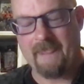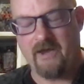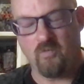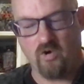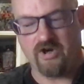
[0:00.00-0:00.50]

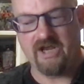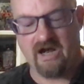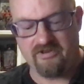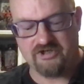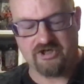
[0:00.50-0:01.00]
and working
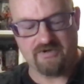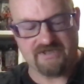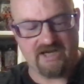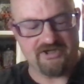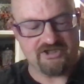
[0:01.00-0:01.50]
on the show as
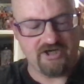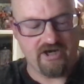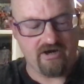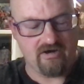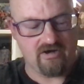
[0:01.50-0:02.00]
an
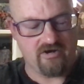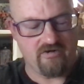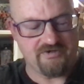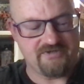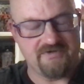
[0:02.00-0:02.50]
engineer,
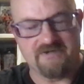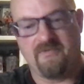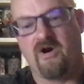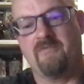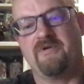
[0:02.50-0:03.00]
goes to his
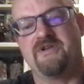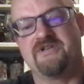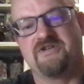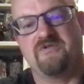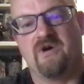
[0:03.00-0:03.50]
apartment
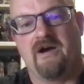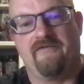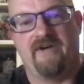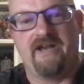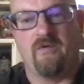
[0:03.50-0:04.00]
to uh,
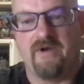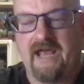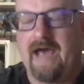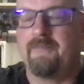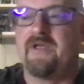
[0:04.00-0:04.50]
find out what
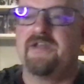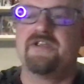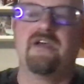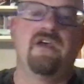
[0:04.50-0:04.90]
happened.